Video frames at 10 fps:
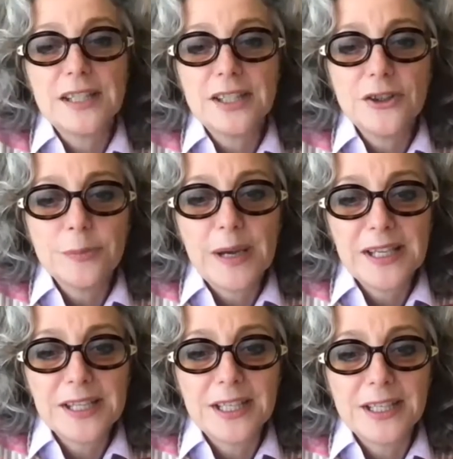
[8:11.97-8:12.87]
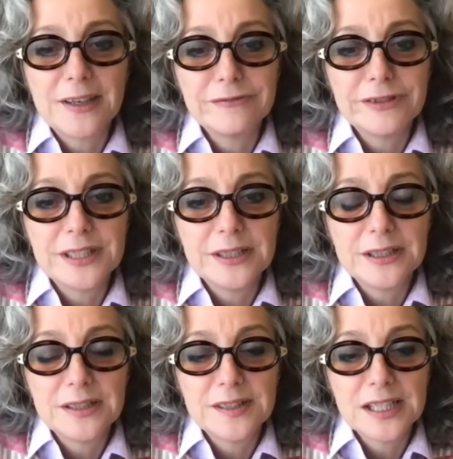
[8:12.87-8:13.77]
didn't buy an NFT,
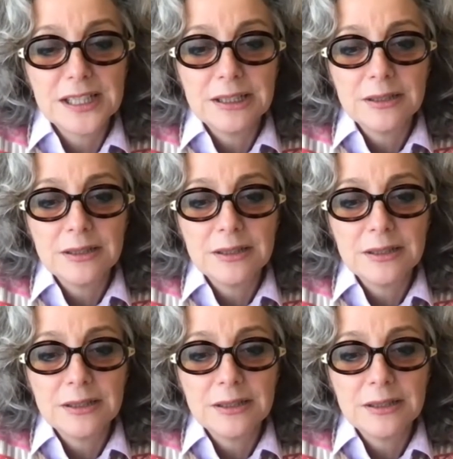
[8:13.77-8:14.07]
did they?